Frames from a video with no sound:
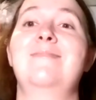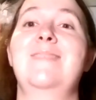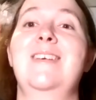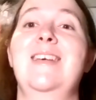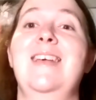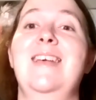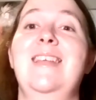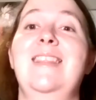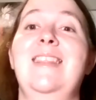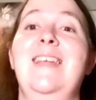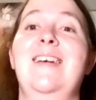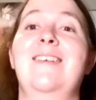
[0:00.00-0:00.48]

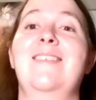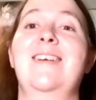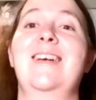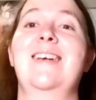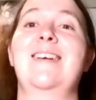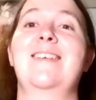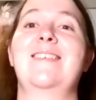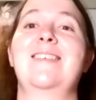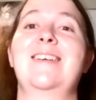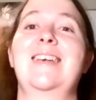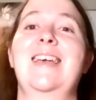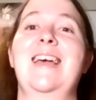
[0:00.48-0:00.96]
And there I
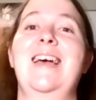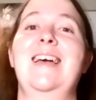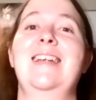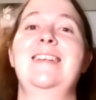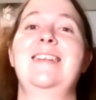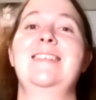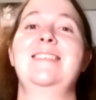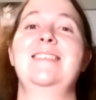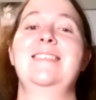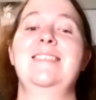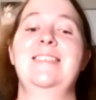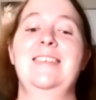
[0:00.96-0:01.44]
go
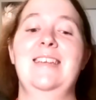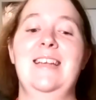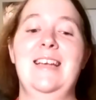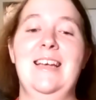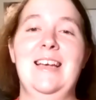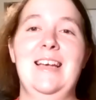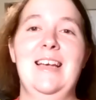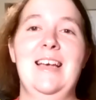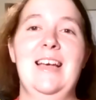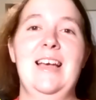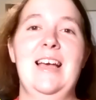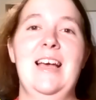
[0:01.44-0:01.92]
again.
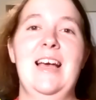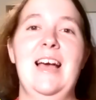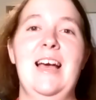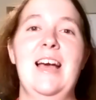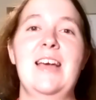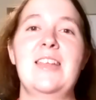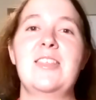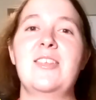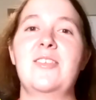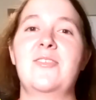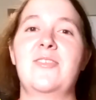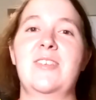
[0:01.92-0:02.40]
I
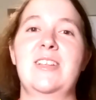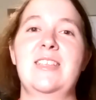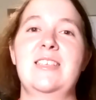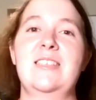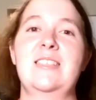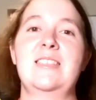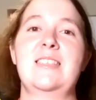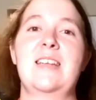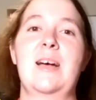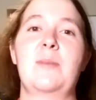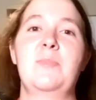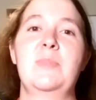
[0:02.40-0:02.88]
should really
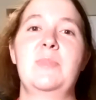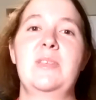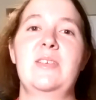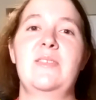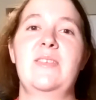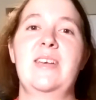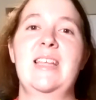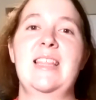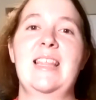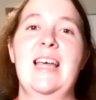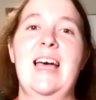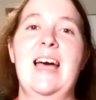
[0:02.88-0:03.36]
stop
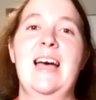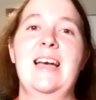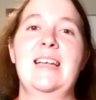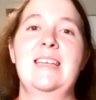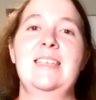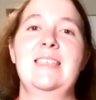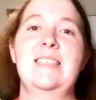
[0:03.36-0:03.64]
doing that.